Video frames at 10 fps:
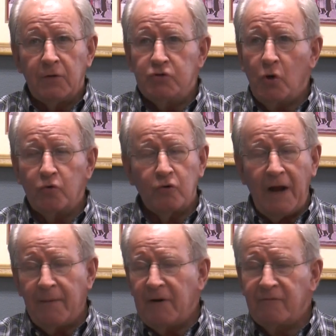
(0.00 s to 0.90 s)
don't
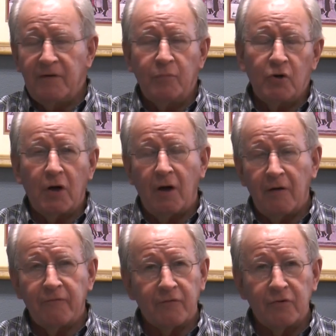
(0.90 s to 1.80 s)
grab every book
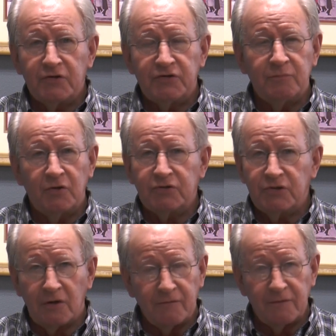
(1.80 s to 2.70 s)
off the Christian
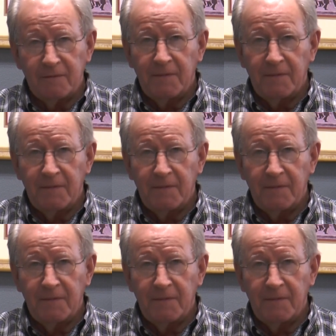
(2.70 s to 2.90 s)
bookshelf.